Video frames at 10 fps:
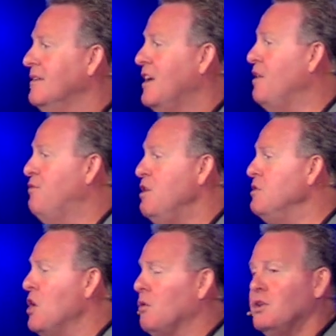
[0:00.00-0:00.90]
And if you
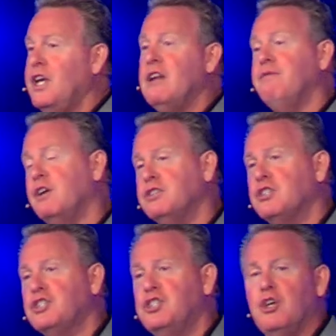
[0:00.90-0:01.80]
don't lead, if you're
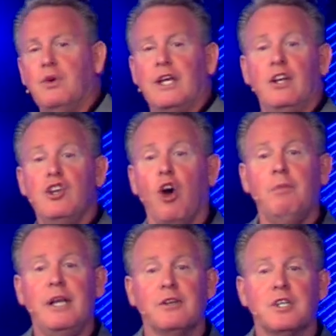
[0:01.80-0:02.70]
just doing,
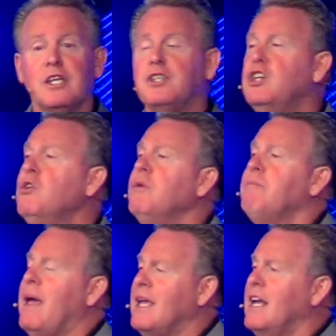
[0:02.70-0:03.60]
nobody else gets it. You know what
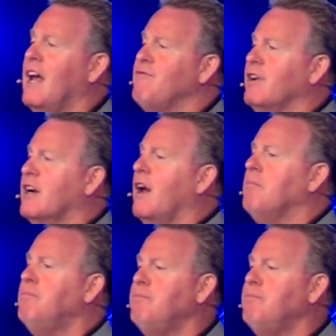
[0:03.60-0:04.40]
Peggy and I figured out?